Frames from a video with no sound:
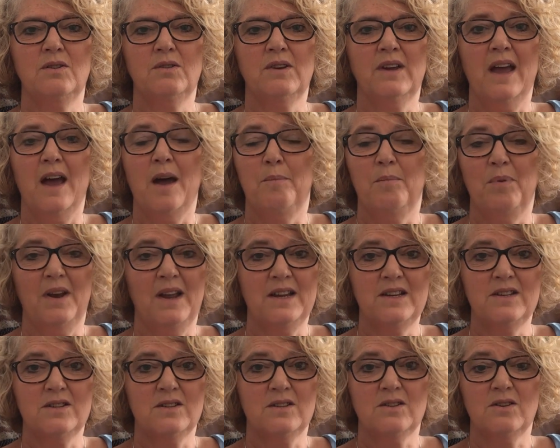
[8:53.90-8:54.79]
get a
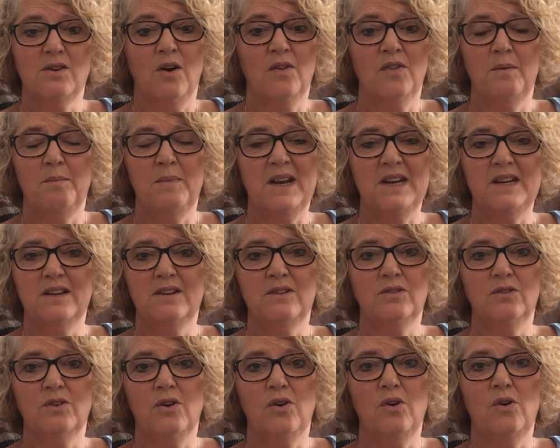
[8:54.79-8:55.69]
place on the
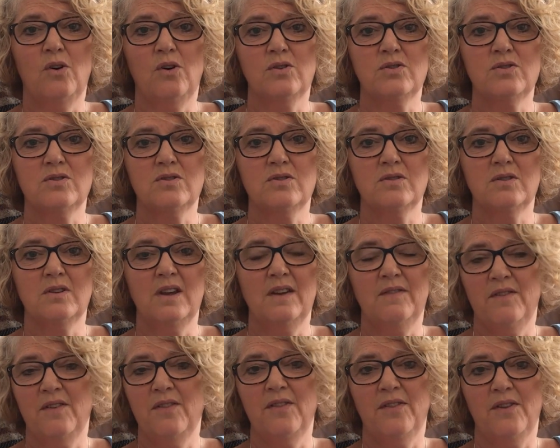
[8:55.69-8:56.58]
medical course,
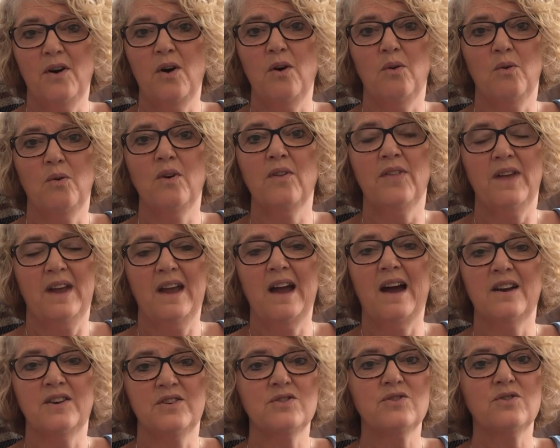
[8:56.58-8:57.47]
even though they
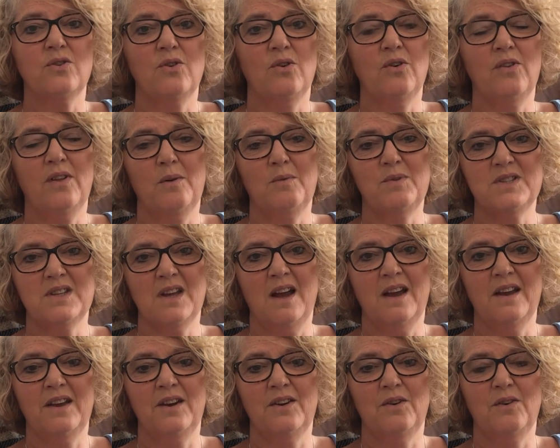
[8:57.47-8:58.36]
had a score that was
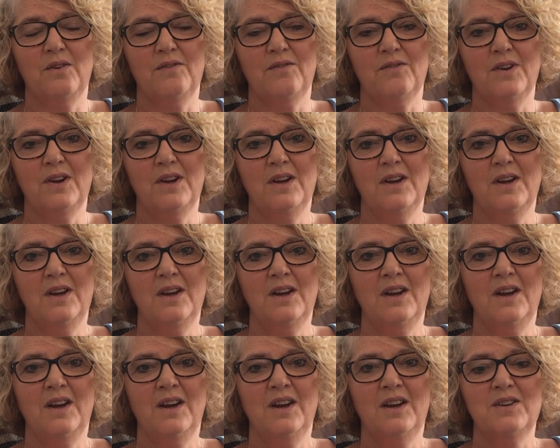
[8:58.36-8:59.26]
high enough.
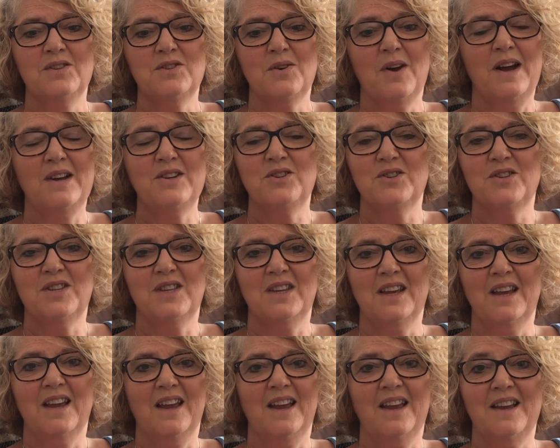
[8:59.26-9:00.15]
So I just
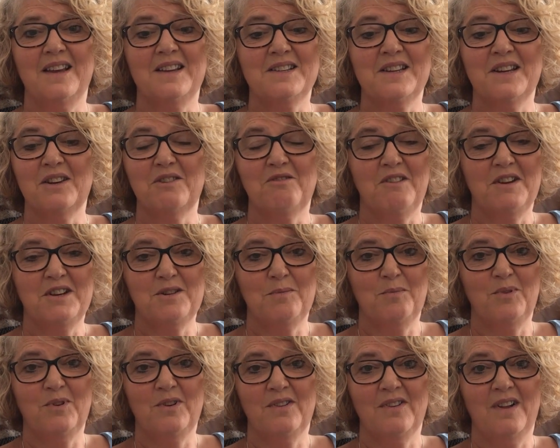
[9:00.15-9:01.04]
think it is
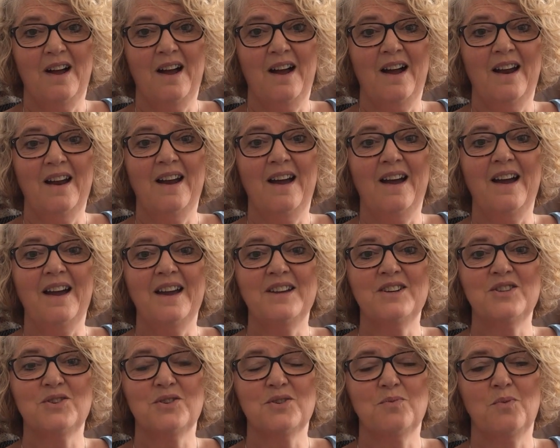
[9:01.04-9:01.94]
incredible, and I
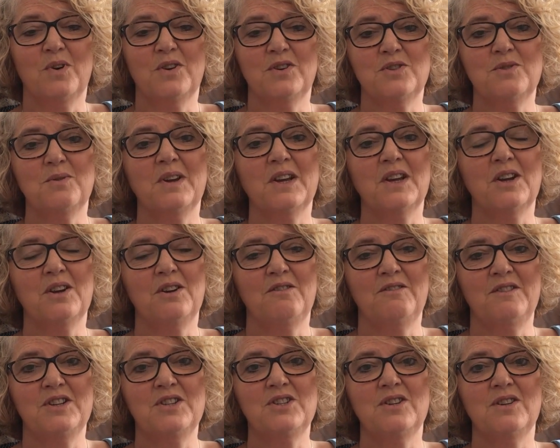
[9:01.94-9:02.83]
just want to
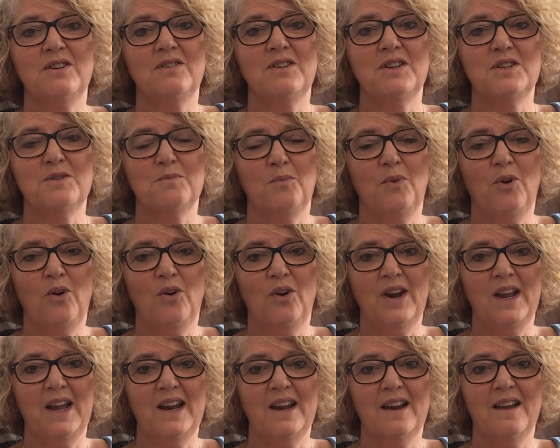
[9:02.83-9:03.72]
encourage you this
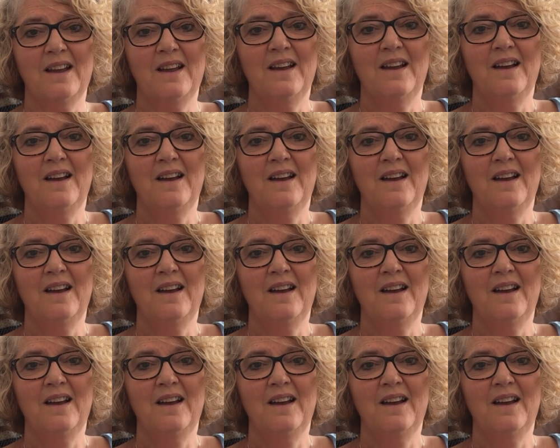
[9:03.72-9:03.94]
morning